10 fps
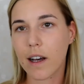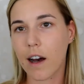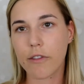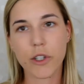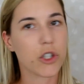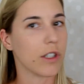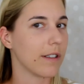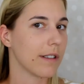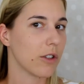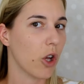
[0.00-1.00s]
coverage
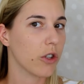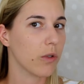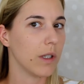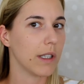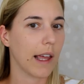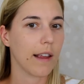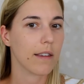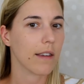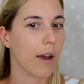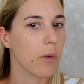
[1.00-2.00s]
is not too
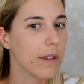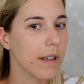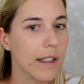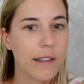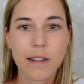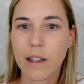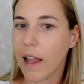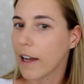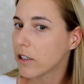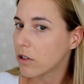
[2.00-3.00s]
intense. I would say it's
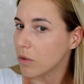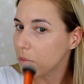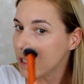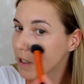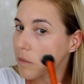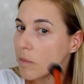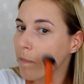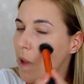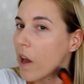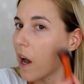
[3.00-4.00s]
light to medium.
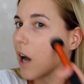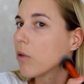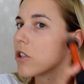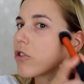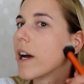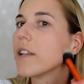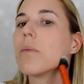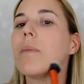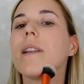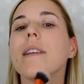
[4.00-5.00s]
I will try
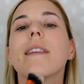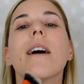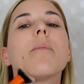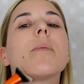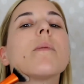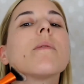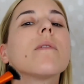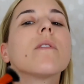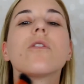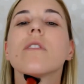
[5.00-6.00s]
to build it up
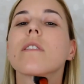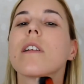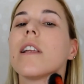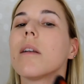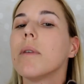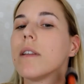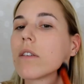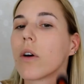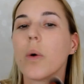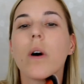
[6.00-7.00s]
just a little bit
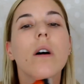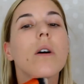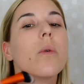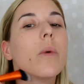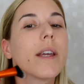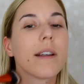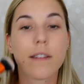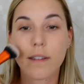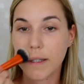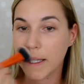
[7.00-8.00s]
so we
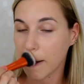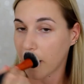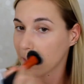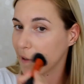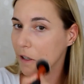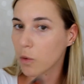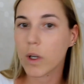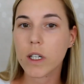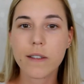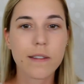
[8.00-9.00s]
can see how that
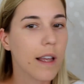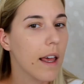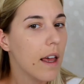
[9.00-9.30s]
works.